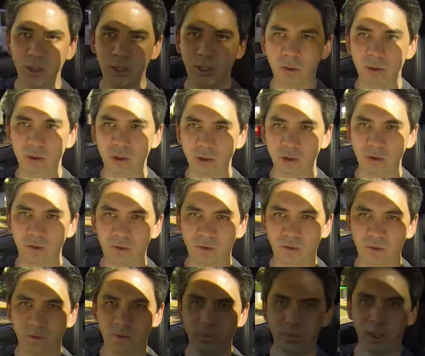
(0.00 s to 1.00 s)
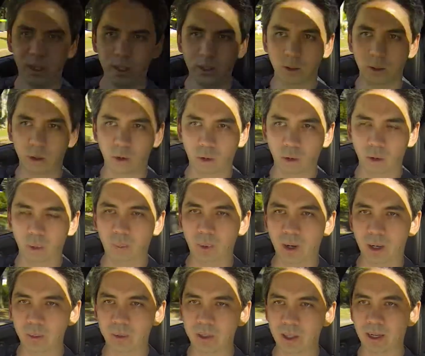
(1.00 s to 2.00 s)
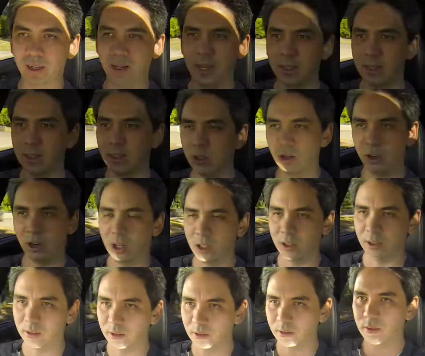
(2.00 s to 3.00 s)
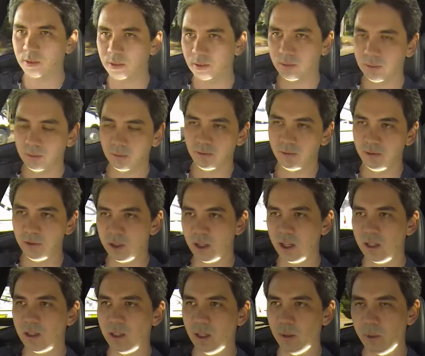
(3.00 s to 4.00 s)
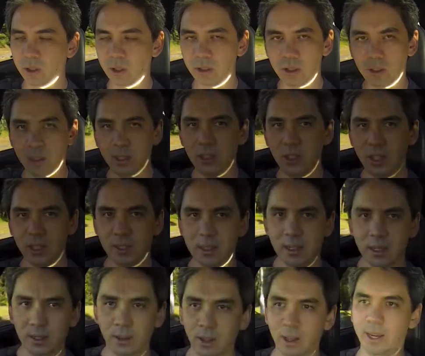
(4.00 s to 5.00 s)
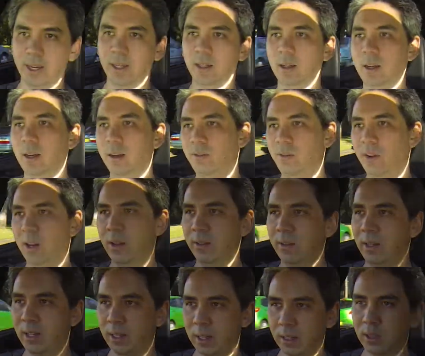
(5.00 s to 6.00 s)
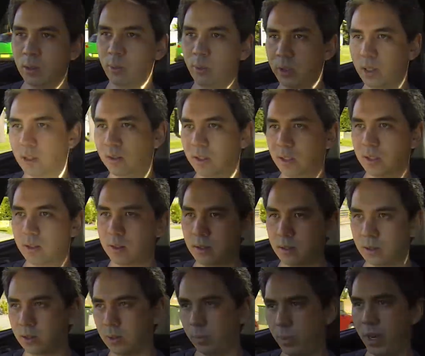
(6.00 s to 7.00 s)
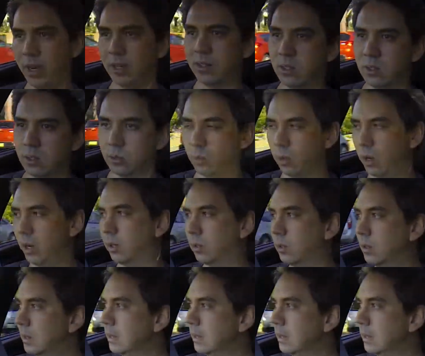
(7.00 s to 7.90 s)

You do feel all the bumps, and that's not just limited to the GT line. I found that in the previous specs as well.